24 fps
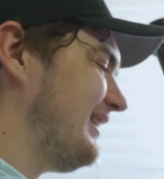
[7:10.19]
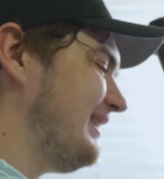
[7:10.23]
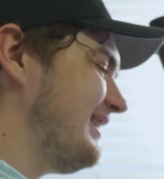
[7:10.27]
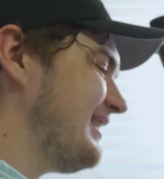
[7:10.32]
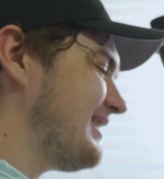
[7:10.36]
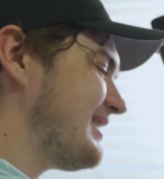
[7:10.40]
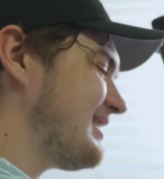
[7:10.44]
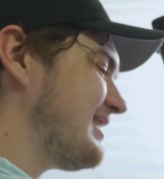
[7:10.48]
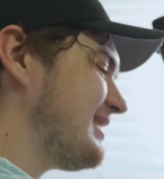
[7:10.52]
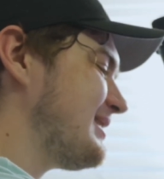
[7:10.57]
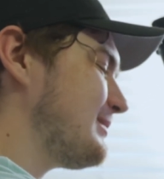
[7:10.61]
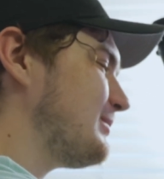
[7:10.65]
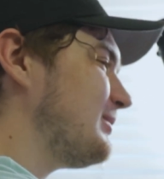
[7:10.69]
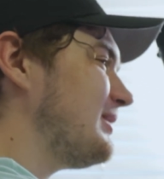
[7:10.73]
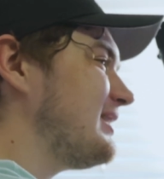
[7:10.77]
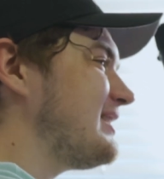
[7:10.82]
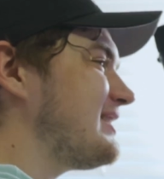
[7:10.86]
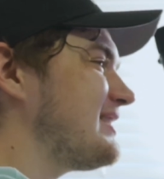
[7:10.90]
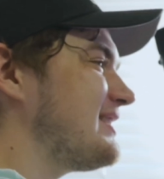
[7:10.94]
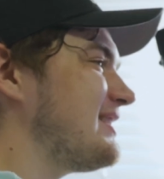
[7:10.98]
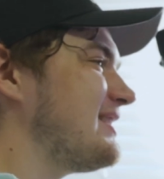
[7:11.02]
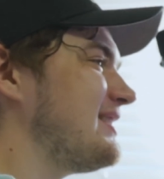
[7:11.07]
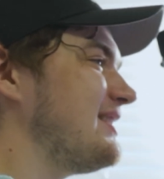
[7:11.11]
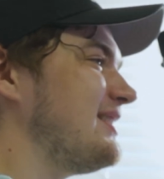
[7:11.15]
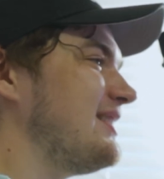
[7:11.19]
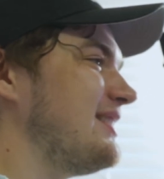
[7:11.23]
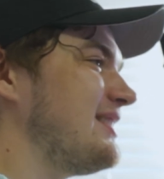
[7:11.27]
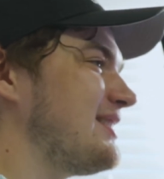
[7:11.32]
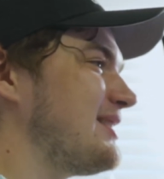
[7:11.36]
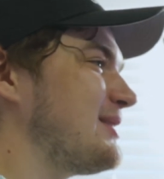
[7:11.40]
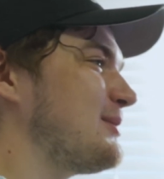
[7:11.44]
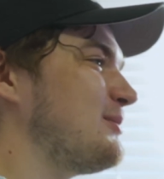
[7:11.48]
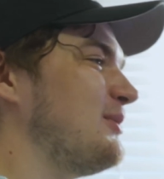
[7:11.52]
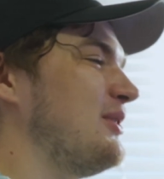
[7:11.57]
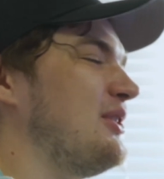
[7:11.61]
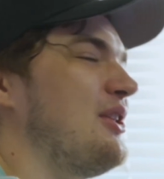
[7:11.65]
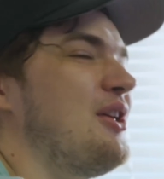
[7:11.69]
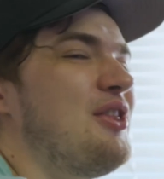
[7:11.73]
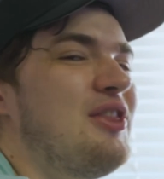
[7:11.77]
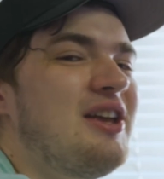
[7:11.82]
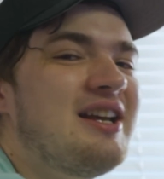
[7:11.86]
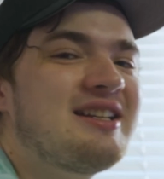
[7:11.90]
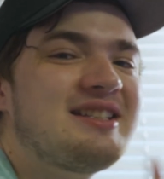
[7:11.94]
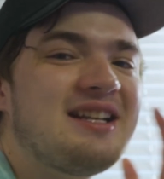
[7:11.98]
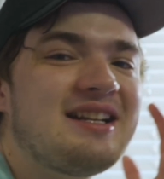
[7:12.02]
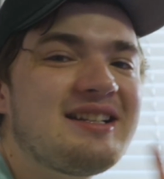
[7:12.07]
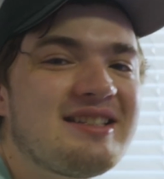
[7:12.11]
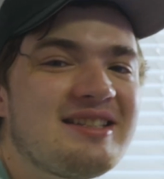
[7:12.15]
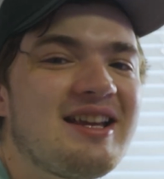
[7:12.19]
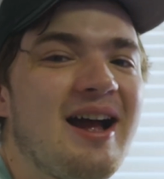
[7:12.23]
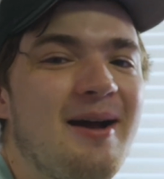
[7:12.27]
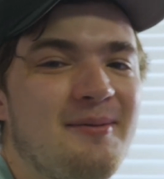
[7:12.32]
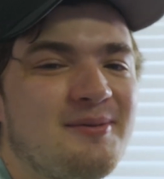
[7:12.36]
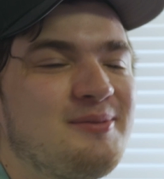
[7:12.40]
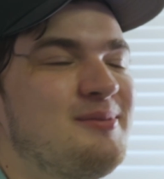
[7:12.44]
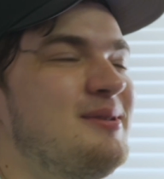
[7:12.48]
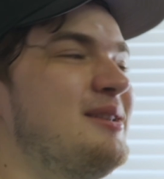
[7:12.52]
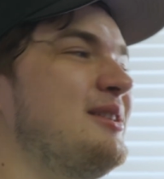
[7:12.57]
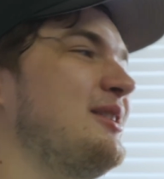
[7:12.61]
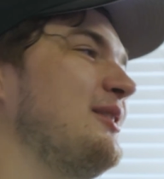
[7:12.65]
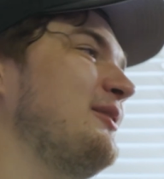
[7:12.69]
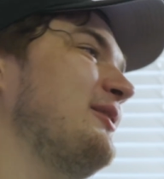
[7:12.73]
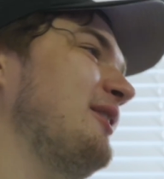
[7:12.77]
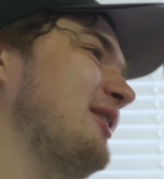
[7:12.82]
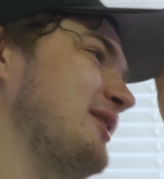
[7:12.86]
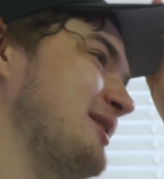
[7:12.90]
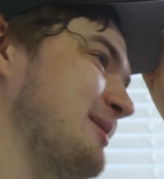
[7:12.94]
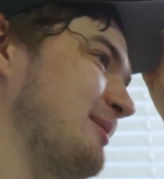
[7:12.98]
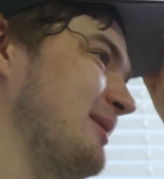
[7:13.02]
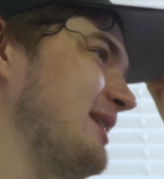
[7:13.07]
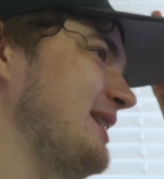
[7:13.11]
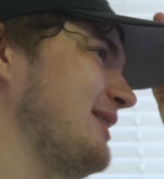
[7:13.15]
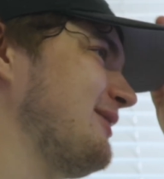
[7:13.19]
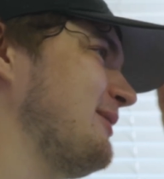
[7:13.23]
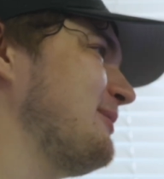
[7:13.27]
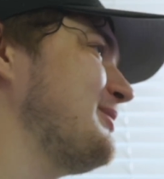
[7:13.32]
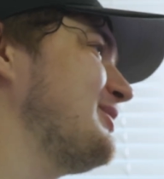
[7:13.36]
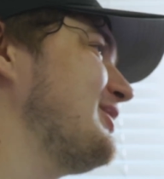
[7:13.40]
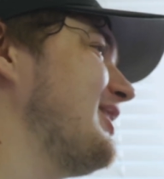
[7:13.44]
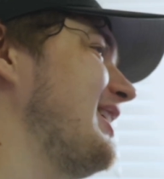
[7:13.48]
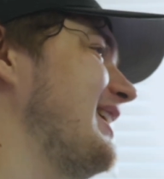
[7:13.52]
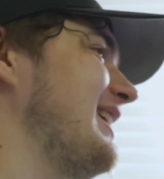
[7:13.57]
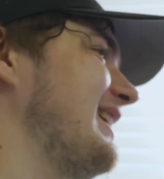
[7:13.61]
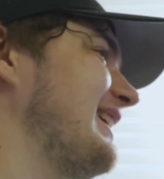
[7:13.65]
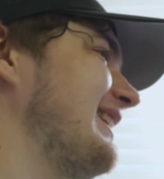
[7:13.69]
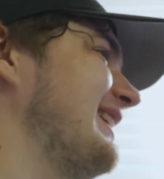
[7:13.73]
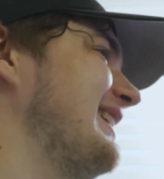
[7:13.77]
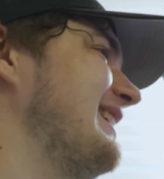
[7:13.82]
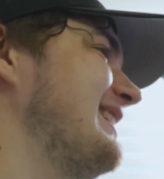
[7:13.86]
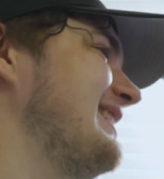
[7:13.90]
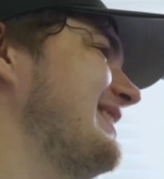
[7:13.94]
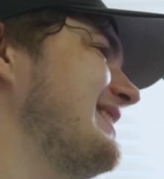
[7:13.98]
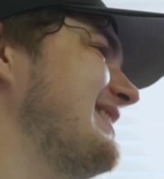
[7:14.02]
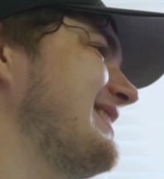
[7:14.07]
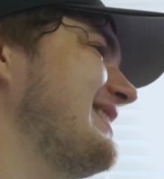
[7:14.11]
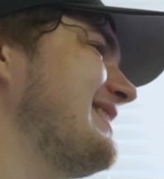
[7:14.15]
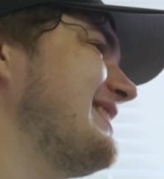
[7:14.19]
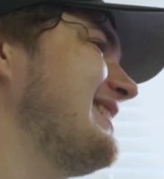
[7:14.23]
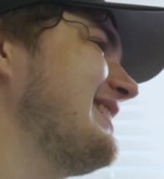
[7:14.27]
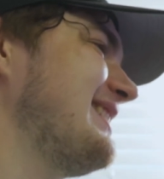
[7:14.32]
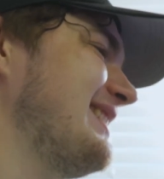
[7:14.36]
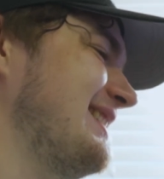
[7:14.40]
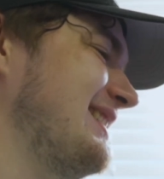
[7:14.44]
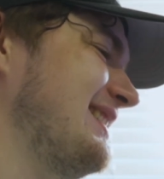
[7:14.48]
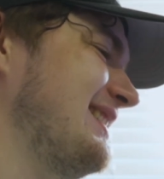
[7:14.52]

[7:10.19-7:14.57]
This is one of the things that stopped me in the first place from trying this.